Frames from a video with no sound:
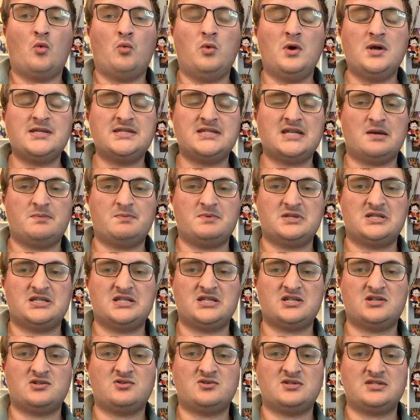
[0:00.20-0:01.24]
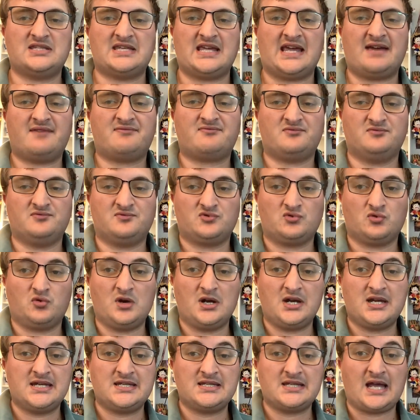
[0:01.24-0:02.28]
What's up, you two? Zap from
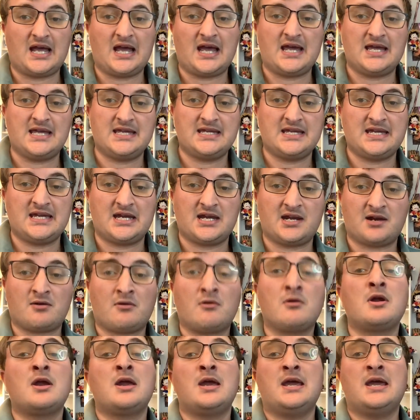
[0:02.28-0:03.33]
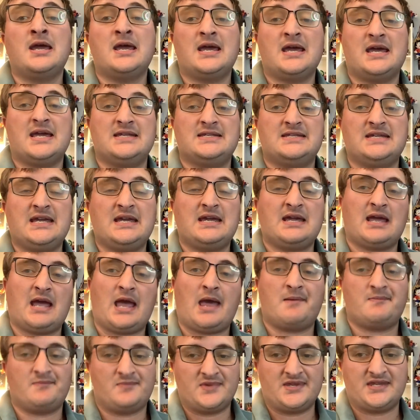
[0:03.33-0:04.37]
29 here. It's
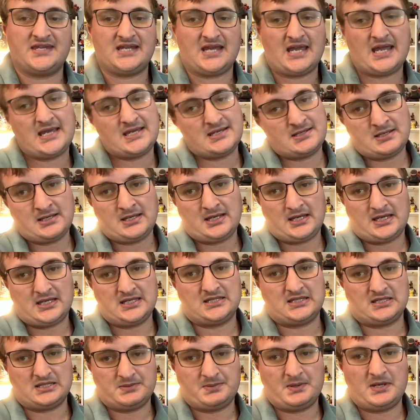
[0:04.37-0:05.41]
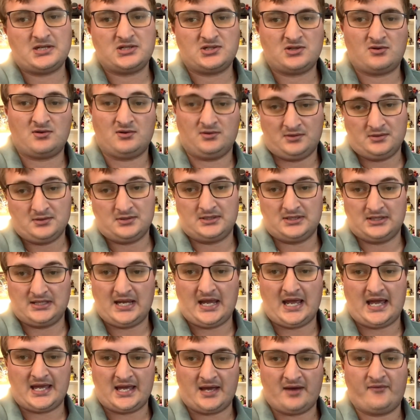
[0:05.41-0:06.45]
AMT. It's a special
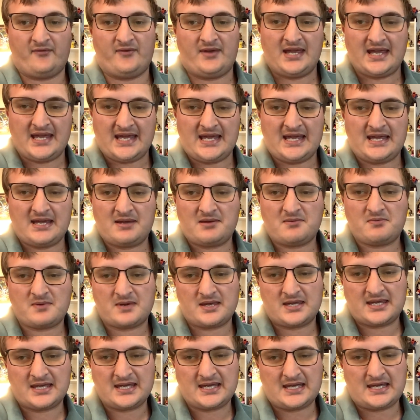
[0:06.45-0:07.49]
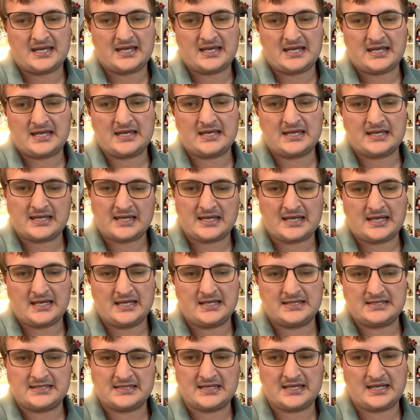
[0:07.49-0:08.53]
day of Erika
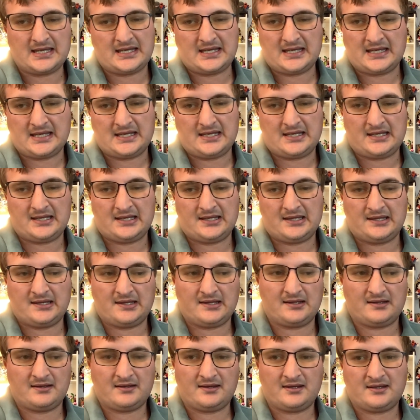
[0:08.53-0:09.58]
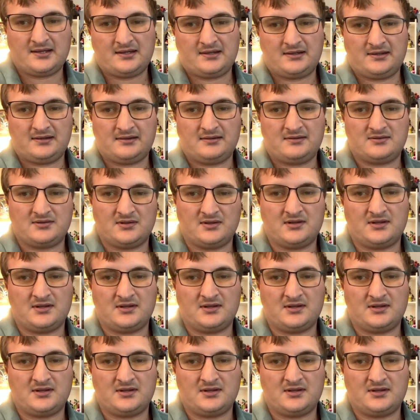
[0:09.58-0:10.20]
Costell.